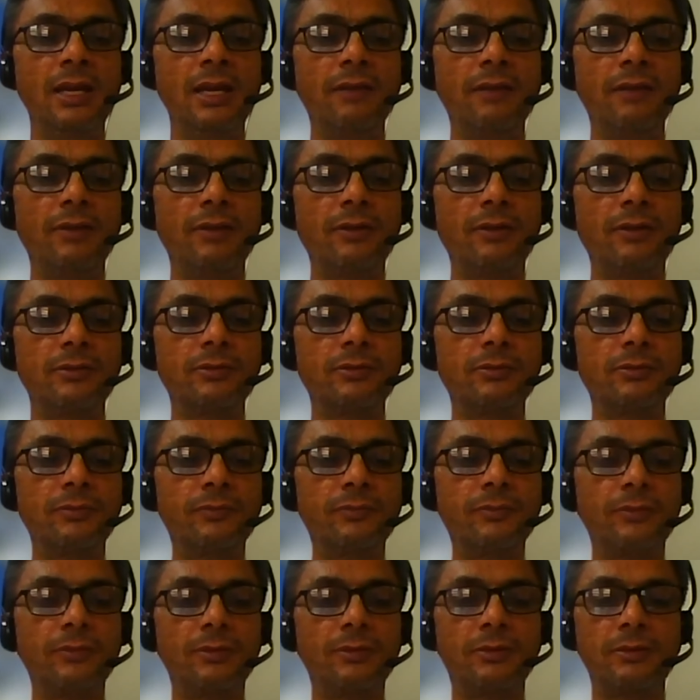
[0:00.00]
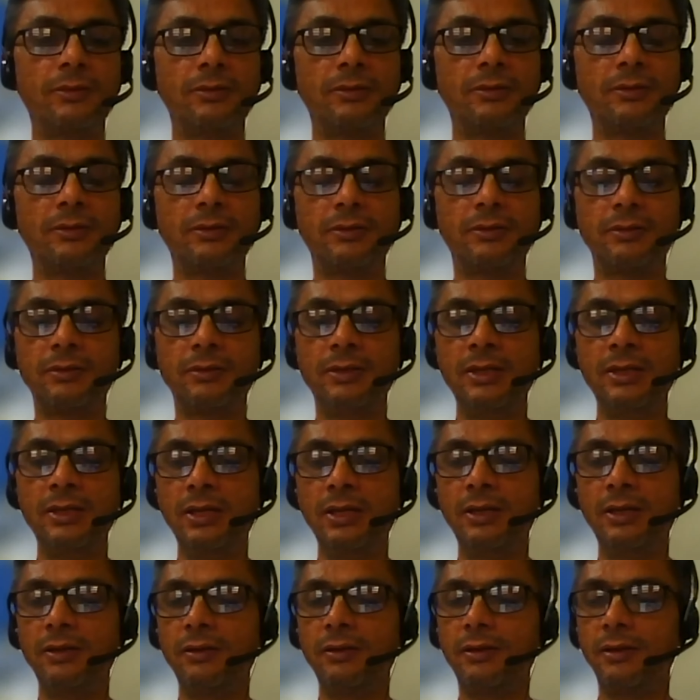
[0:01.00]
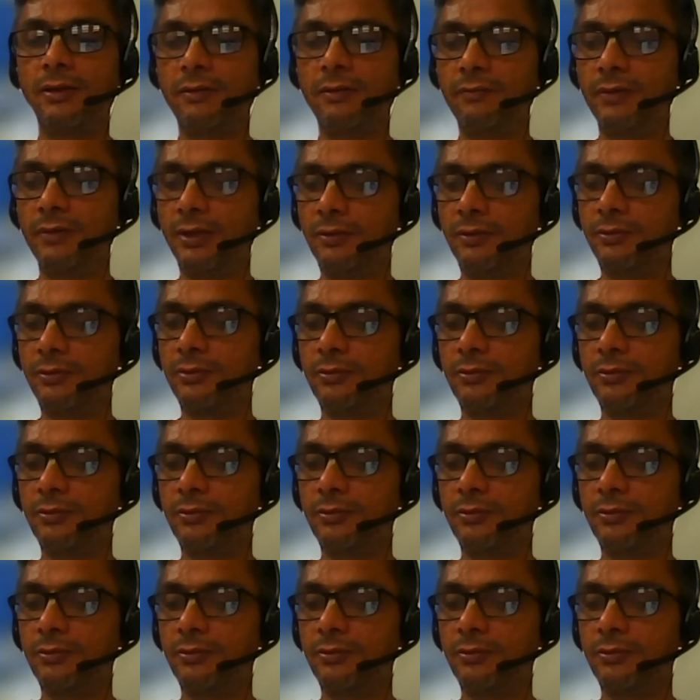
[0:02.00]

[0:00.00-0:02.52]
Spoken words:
we have to go